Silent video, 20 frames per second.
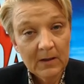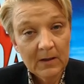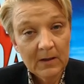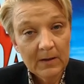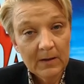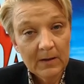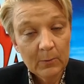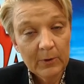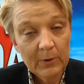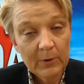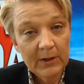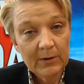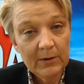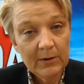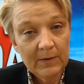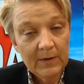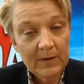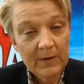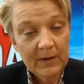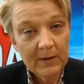that we need to
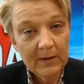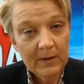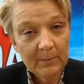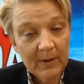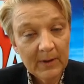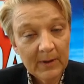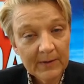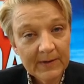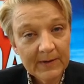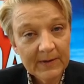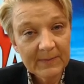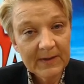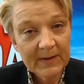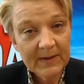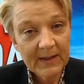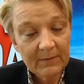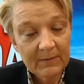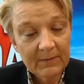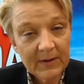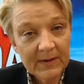think about some
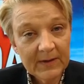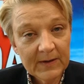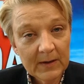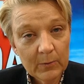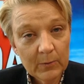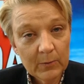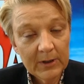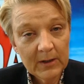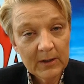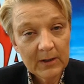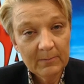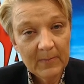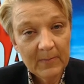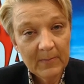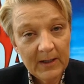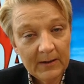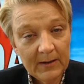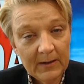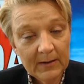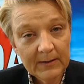savings that we can
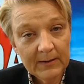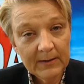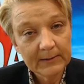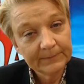make,